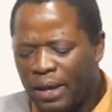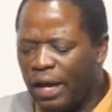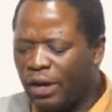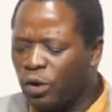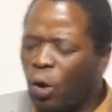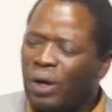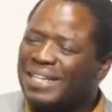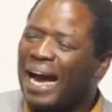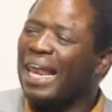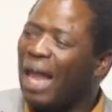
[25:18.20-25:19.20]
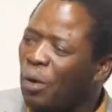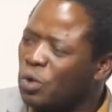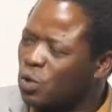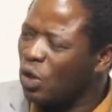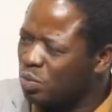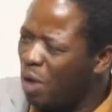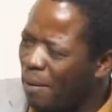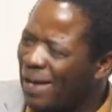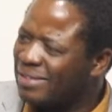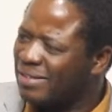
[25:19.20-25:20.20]
And God allows those
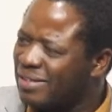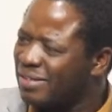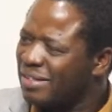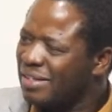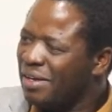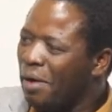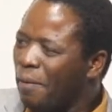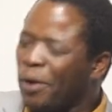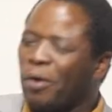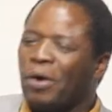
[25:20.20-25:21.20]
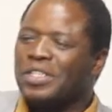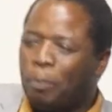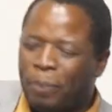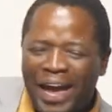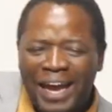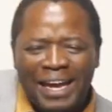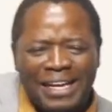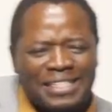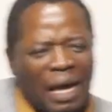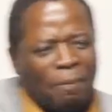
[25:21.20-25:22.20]
moments because
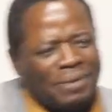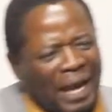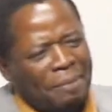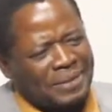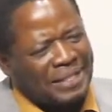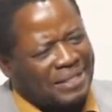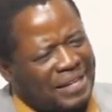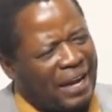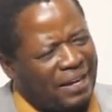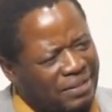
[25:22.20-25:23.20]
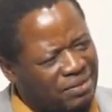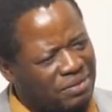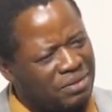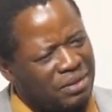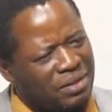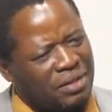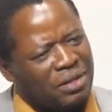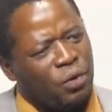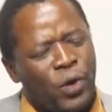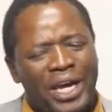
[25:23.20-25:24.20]
pain sometimes is gain.
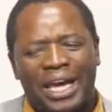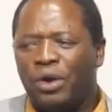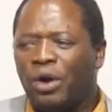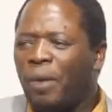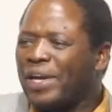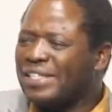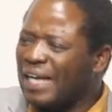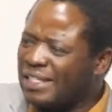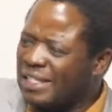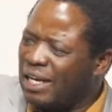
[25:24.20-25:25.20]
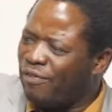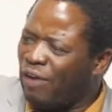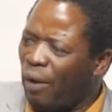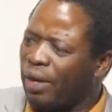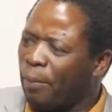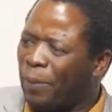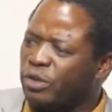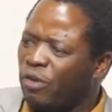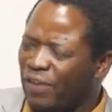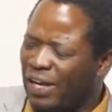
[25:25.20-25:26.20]
We cannot be just in a flowery
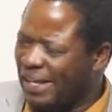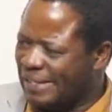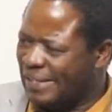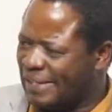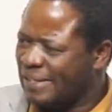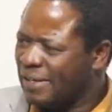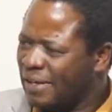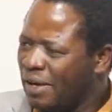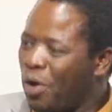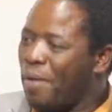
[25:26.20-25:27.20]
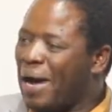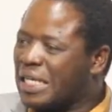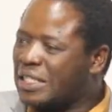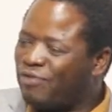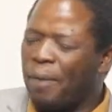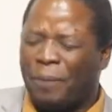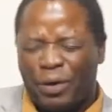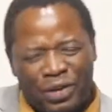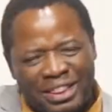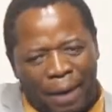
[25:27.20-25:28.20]
bed of ease. We must fight,
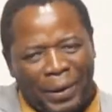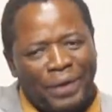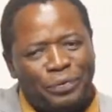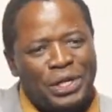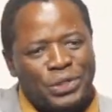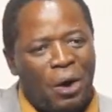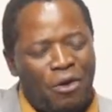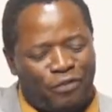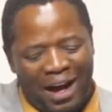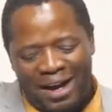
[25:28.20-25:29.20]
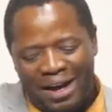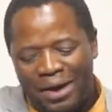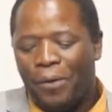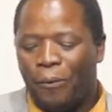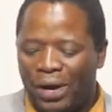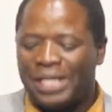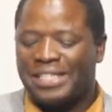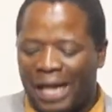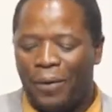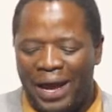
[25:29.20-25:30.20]
but when the battle is over, we
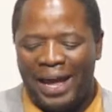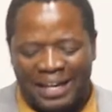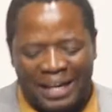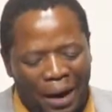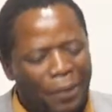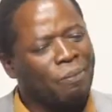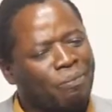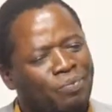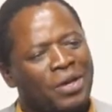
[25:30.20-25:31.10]
shall wear a crown.